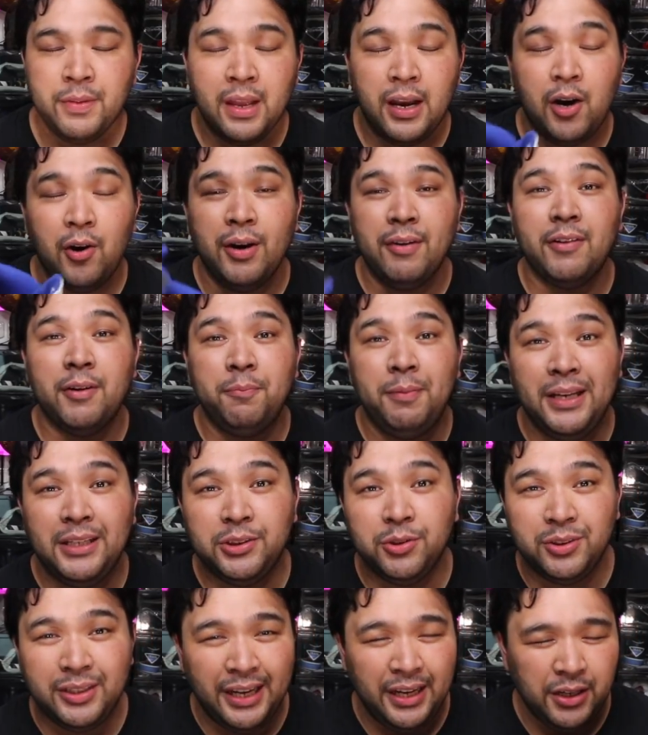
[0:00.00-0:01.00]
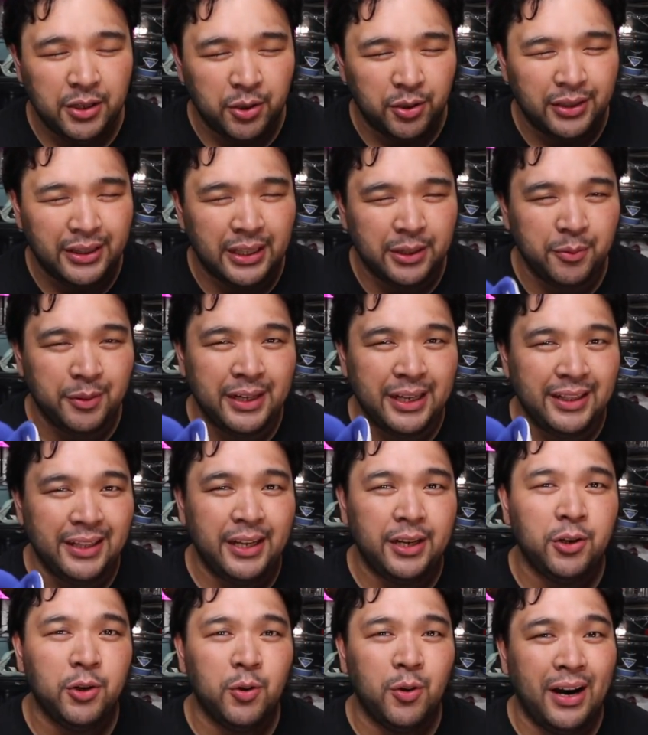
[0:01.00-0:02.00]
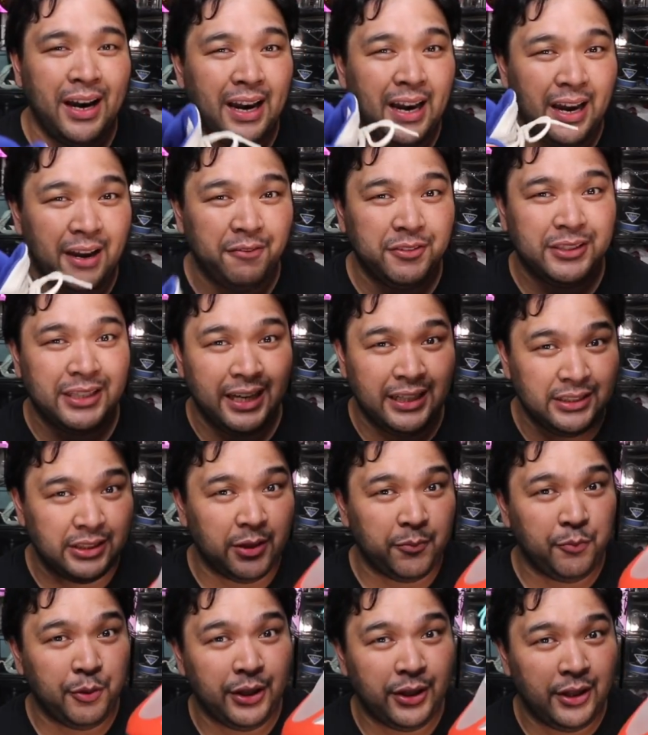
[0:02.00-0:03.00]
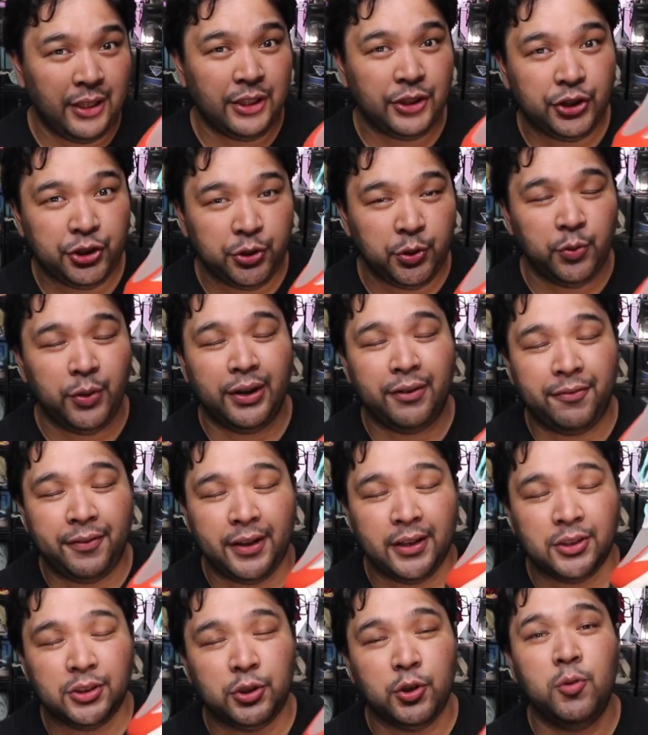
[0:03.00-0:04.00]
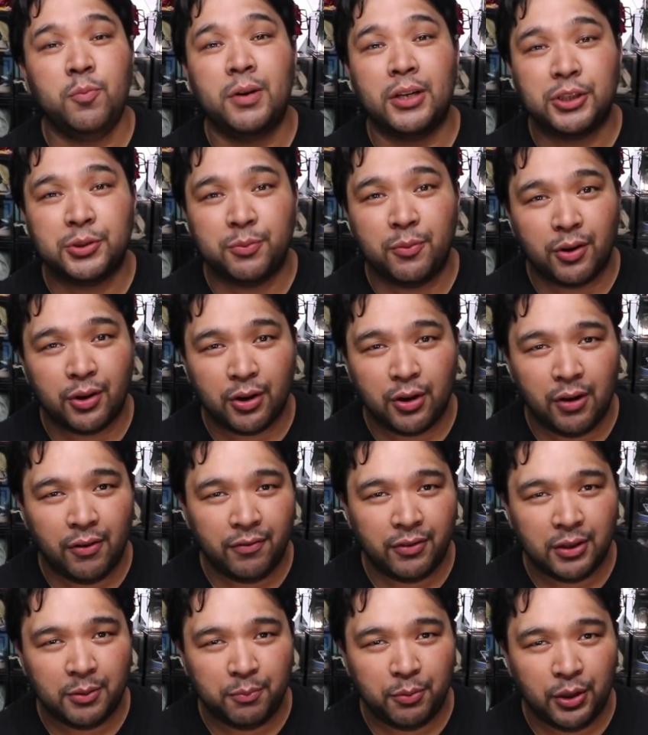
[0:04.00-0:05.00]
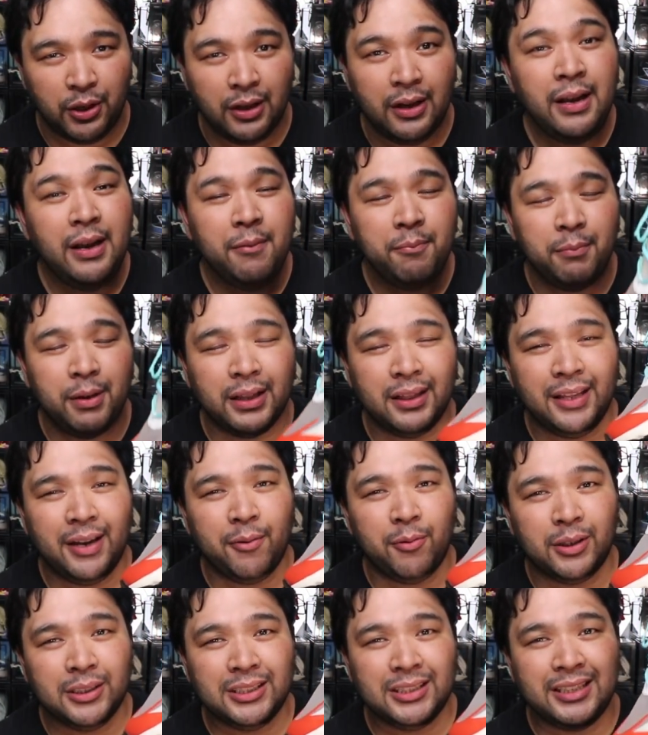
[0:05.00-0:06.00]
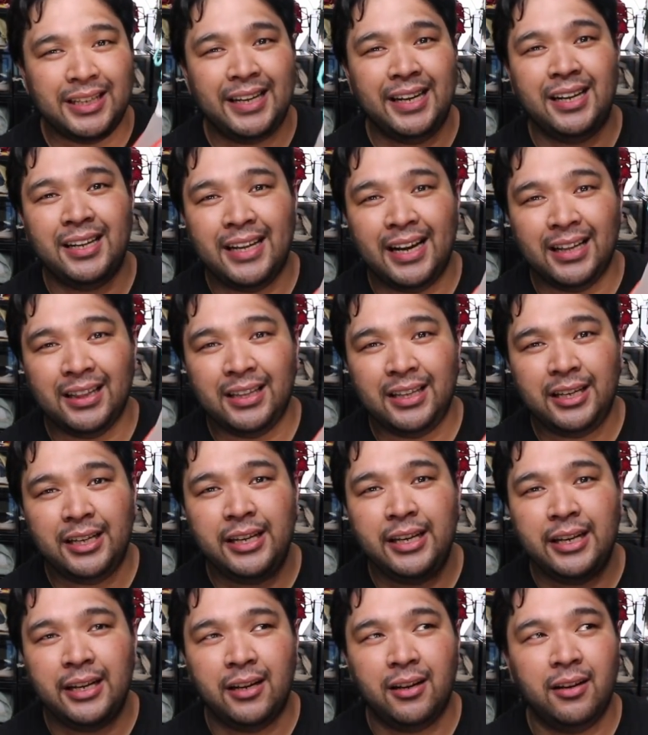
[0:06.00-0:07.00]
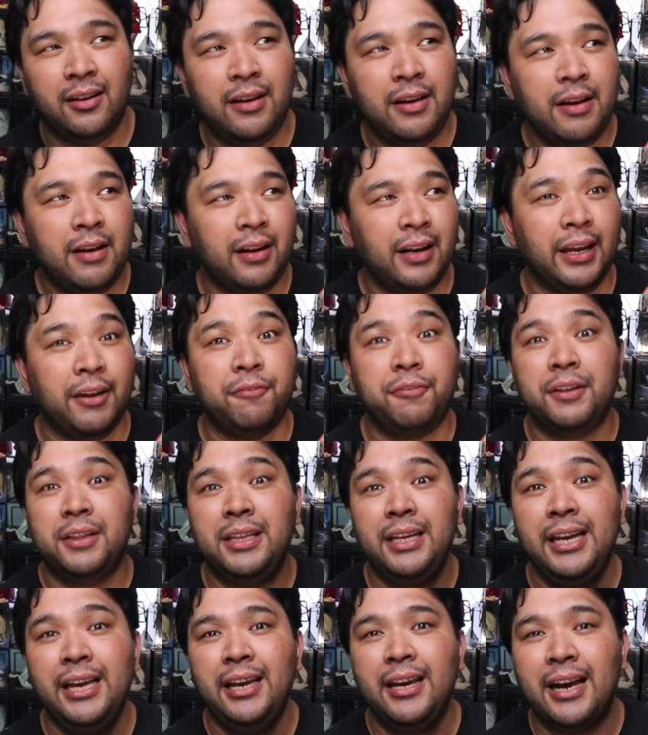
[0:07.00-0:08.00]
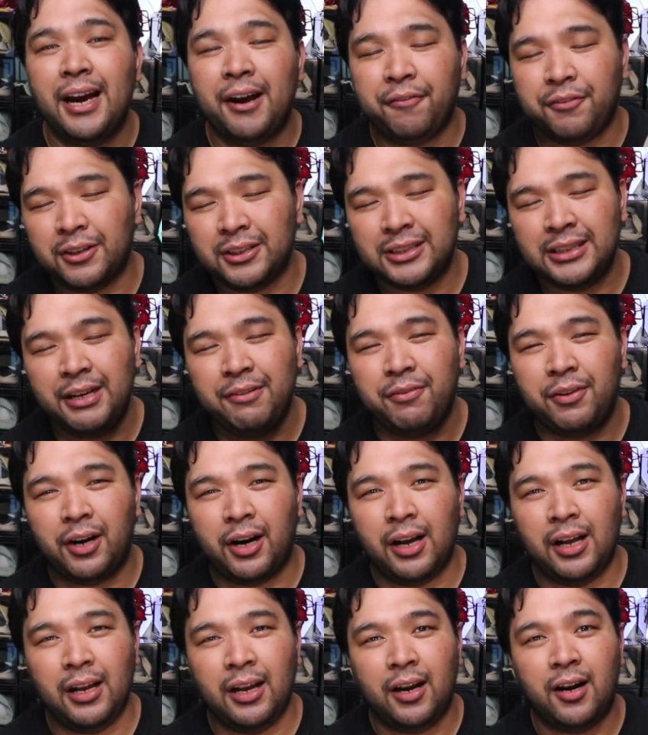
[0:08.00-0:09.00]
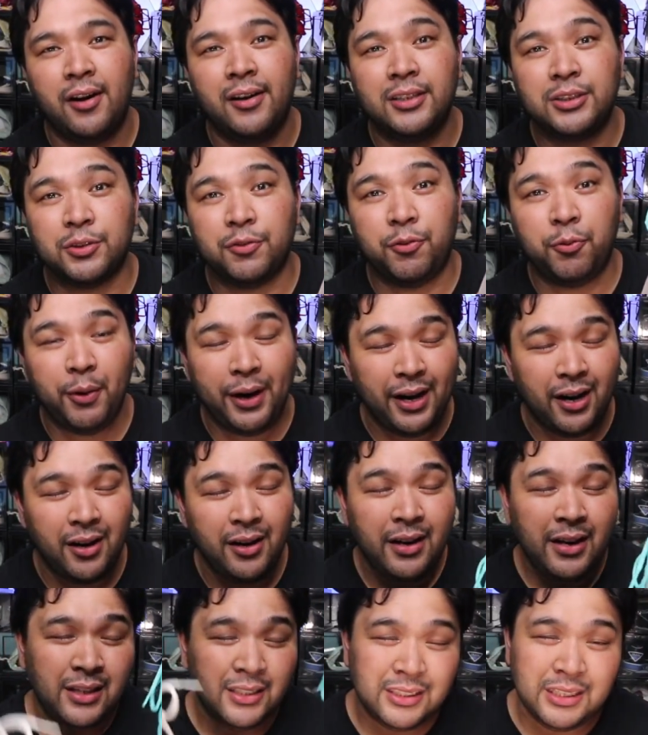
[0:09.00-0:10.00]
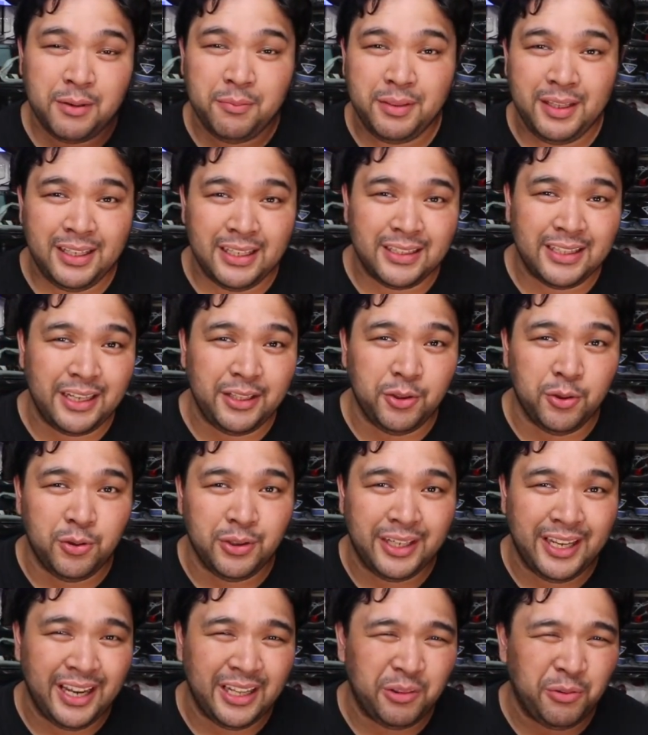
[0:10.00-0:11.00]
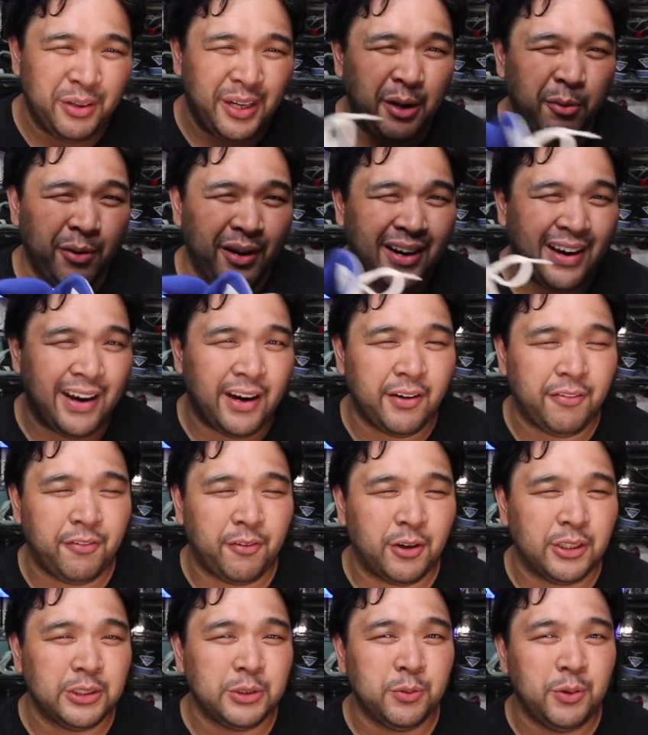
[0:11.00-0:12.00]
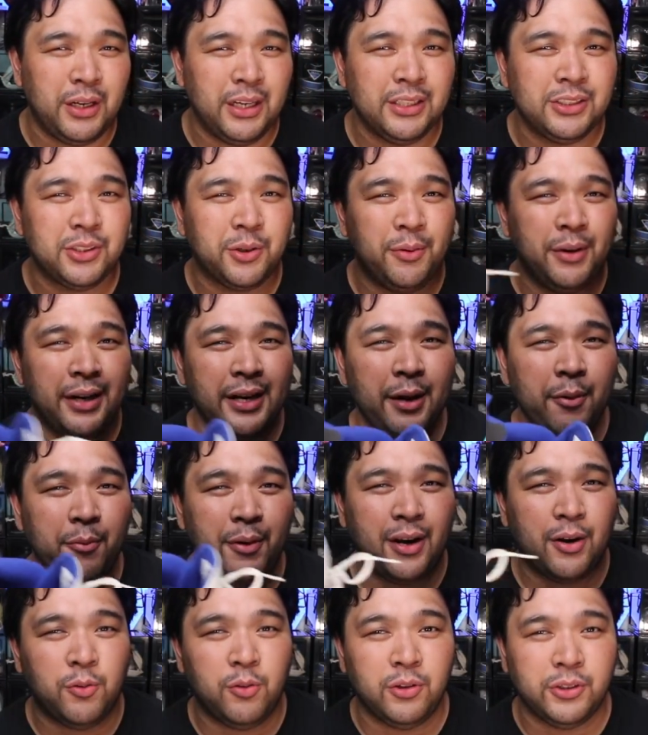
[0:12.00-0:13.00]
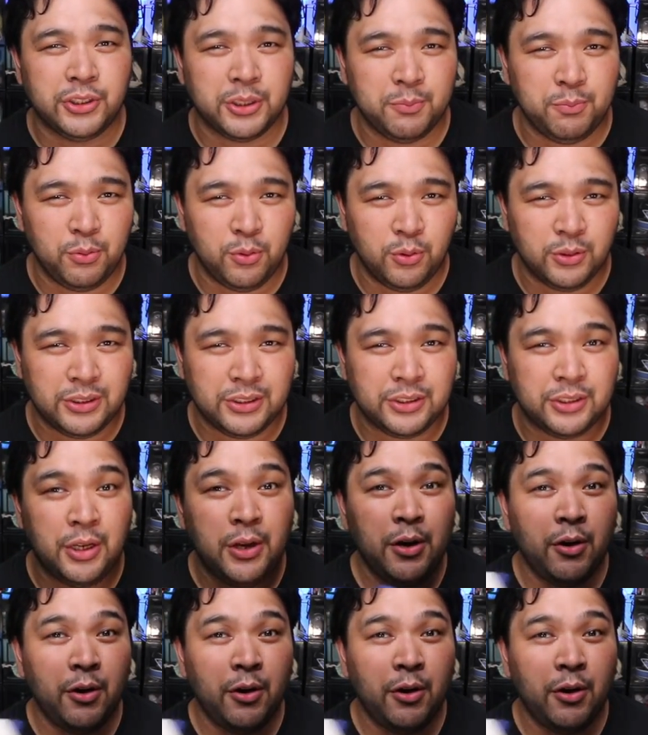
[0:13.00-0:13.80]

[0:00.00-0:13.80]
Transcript: However, please do take note that when I did go a half size up with this shoe, it felt so much more comfortable, but there was still that heel like fatigue after several hours of wear, something that I don't get when I wear Air Force Ones or when I wear Ultra Boosts